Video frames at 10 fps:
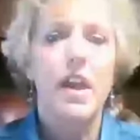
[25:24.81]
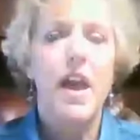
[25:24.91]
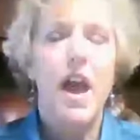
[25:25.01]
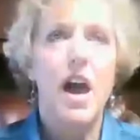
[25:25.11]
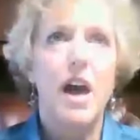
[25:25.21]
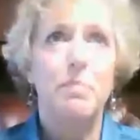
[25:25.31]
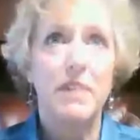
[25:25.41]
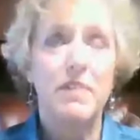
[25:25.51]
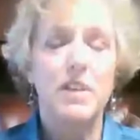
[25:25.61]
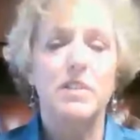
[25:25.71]
had
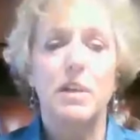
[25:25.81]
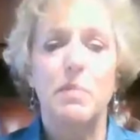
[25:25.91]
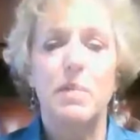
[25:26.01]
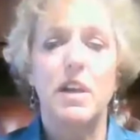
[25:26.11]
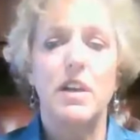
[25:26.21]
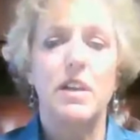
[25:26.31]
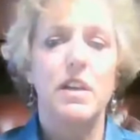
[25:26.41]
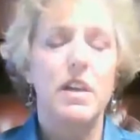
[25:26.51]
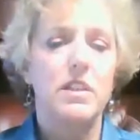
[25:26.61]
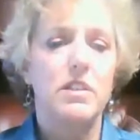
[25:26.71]
previously been in
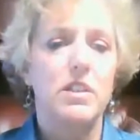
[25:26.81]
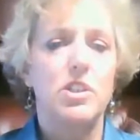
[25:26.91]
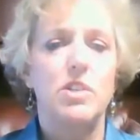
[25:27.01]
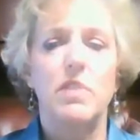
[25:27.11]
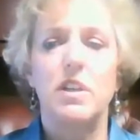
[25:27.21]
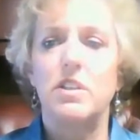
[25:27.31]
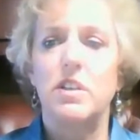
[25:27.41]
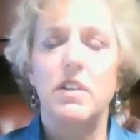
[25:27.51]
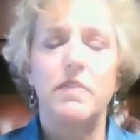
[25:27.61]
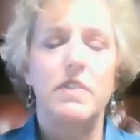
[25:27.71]
a
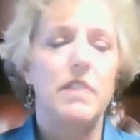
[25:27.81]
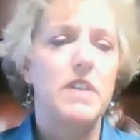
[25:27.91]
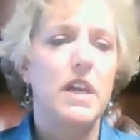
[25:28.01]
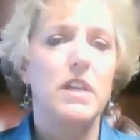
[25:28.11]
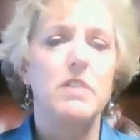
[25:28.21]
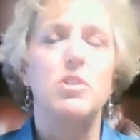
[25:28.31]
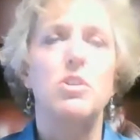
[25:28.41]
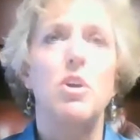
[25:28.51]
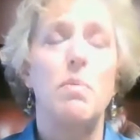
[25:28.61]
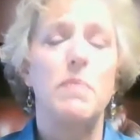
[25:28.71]
situation of taking
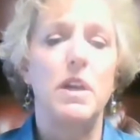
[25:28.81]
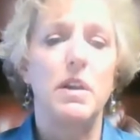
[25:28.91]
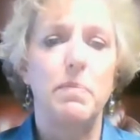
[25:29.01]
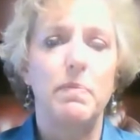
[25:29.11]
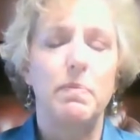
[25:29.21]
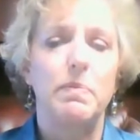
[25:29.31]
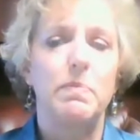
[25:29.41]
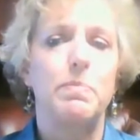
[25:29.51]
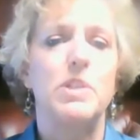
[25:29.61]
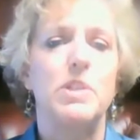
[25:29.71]
so many
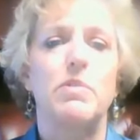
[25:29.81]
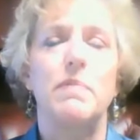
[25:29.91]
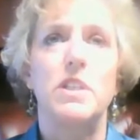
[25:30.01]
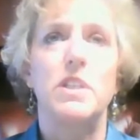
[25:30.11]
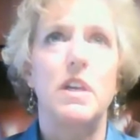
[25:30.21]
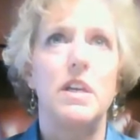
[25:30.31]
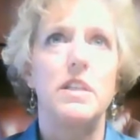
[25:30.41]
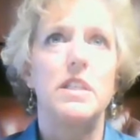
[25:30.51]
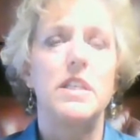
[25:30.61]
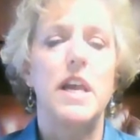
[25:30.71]

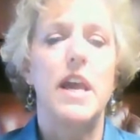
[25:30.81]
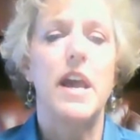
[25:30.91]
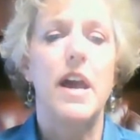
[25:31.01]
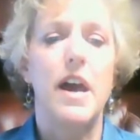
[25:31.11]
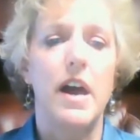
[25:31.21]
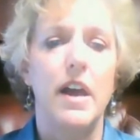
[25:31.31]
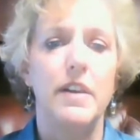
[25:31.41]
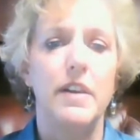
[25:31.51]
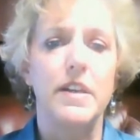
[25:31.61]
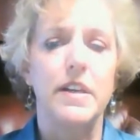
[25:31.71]
prescriptions
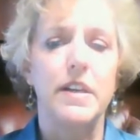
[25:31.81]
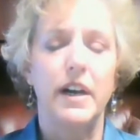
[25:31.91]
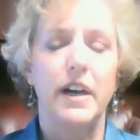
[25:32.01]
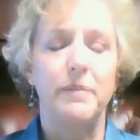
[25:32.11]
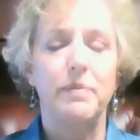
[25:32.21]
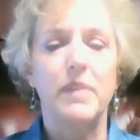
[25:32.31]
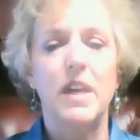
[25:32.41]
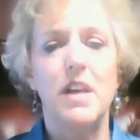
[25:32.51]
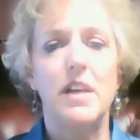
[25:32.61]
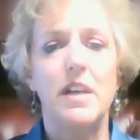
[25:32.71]
and
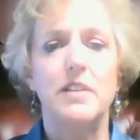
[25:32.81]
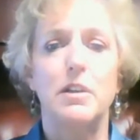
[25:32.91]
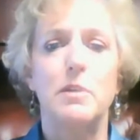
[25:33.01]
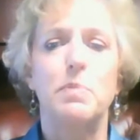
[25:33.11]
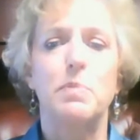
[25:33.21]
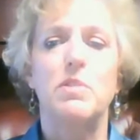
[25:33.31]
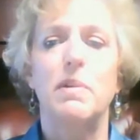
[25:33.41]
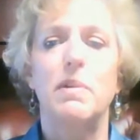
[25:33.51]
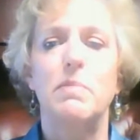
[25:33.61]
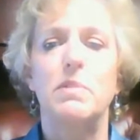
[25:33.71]
not necessarily
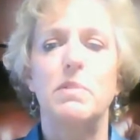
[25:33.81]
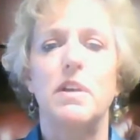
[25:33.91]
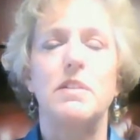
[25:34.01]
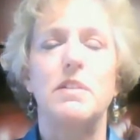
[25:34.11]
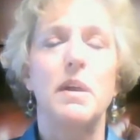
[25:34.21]
prescriptions,